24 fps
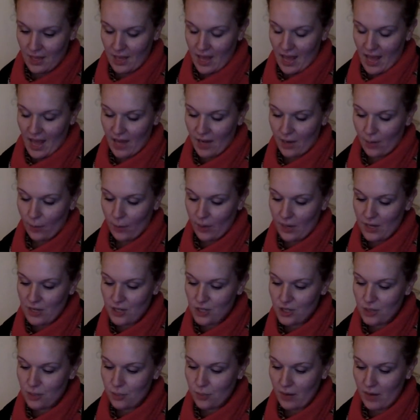And away
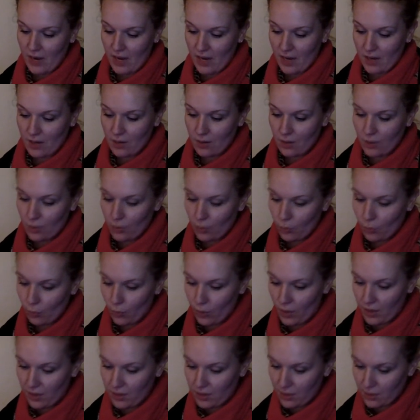she ran,
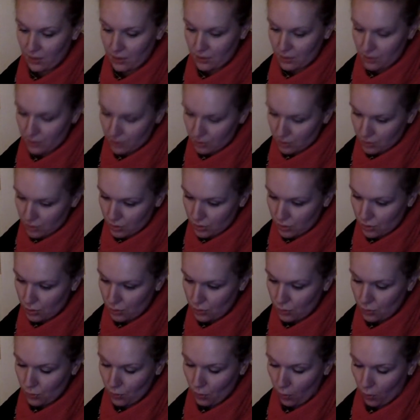with
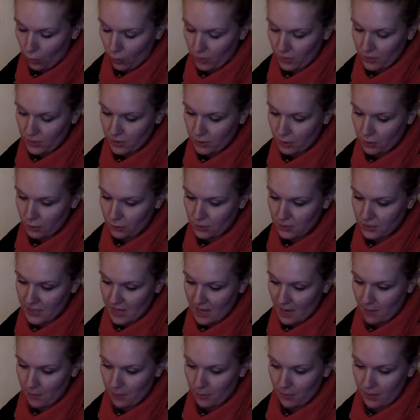two horned toads
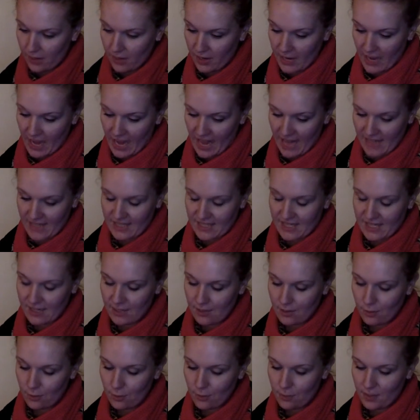scampering, and Tia
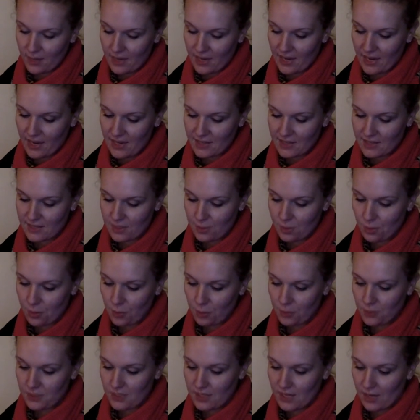Lupe and Tio
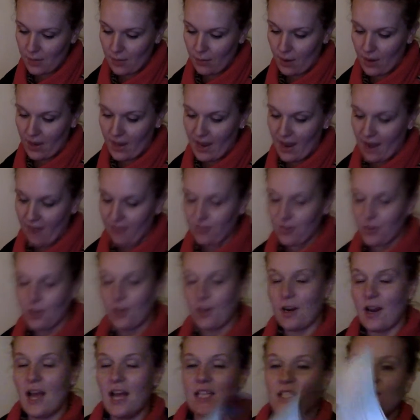Jose running after her
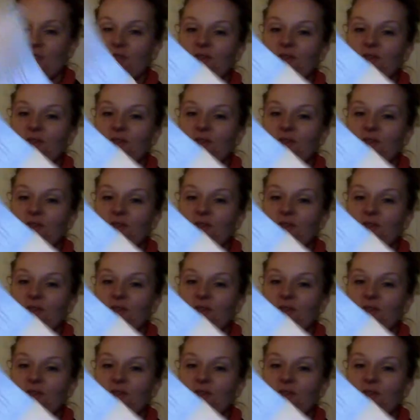as